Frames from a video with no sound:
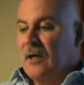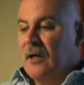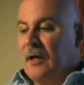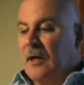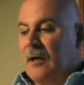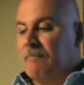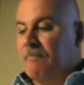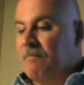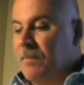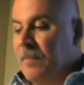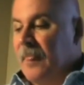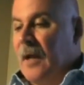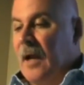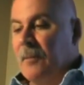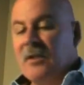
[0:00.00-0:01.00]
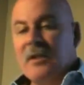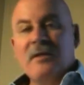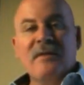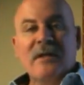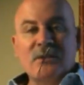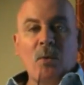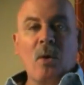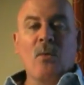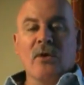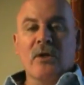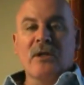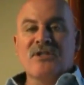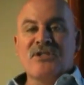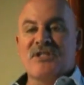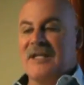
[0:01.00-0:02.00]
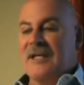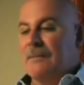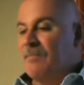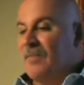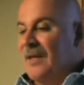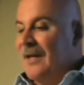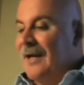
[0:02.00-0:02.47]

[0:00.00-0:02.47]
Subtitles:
I believe that's what we're going to see.